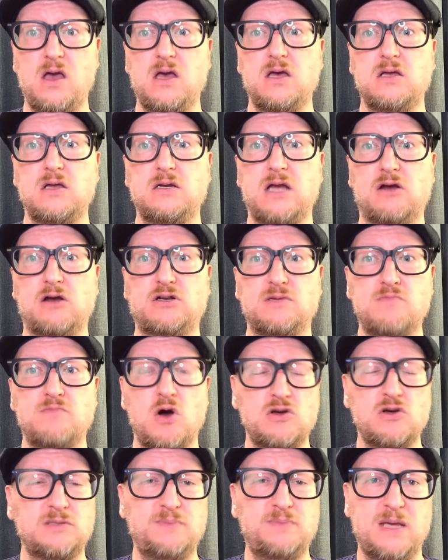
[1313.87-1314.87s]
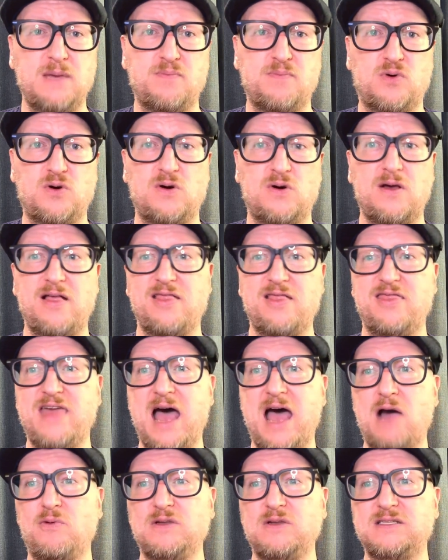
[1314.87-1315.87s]
Now, to most people,
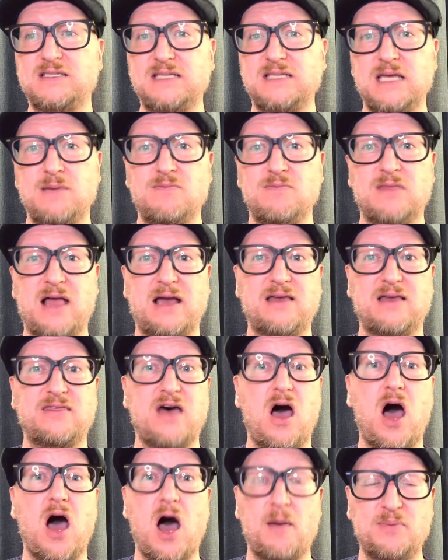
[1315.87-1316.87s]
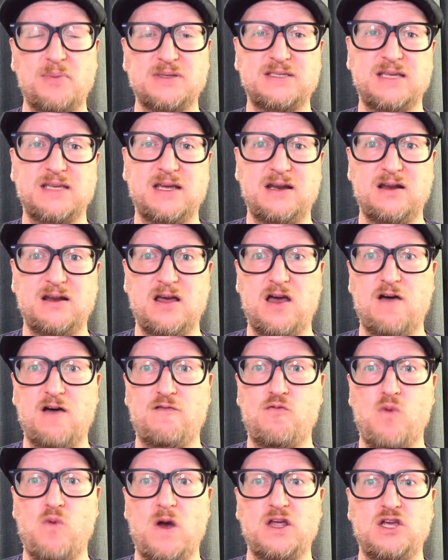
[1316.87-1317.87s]
that would seem like the opposite
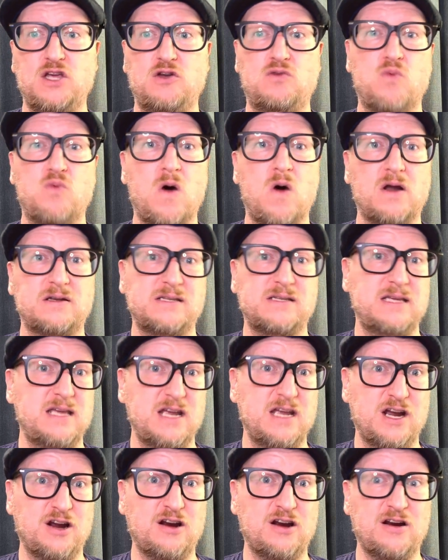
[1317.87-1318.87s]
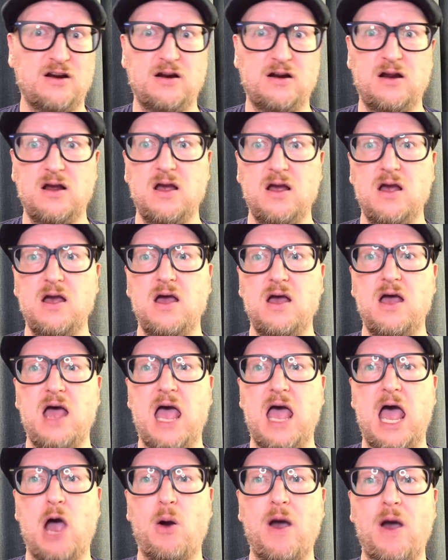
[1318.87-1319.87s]
of what you'd want to hear.
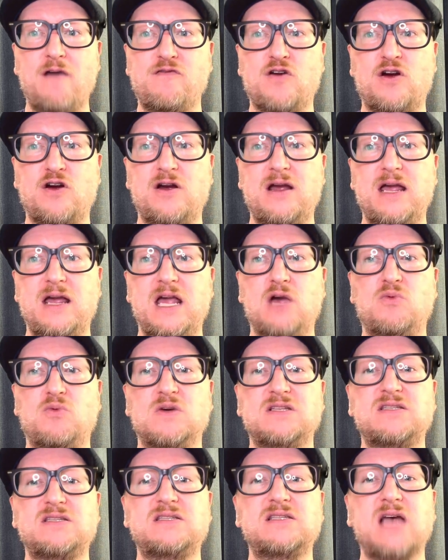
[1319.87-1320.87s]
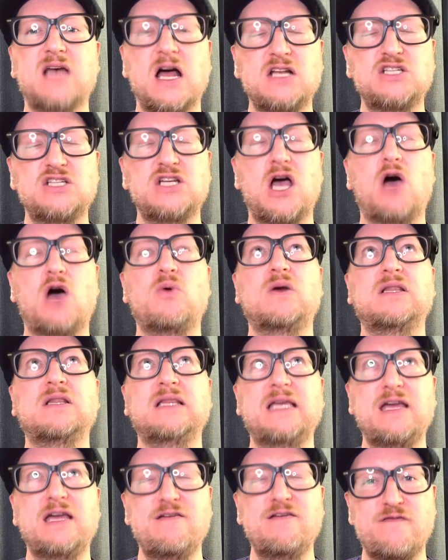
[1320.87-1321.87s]
However, it was such a
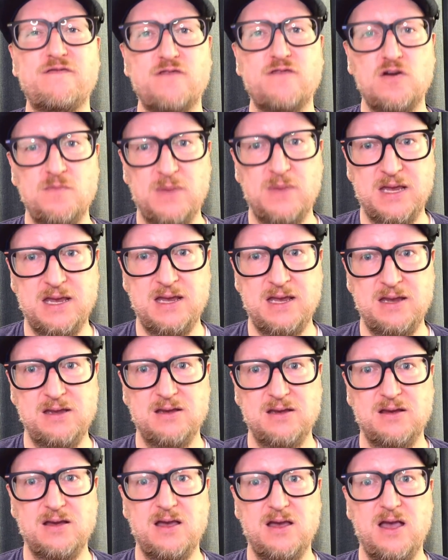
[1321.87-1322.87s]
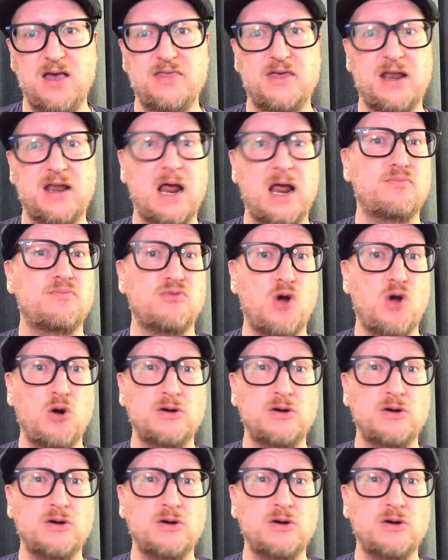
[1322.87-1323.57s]
relief for me that I broke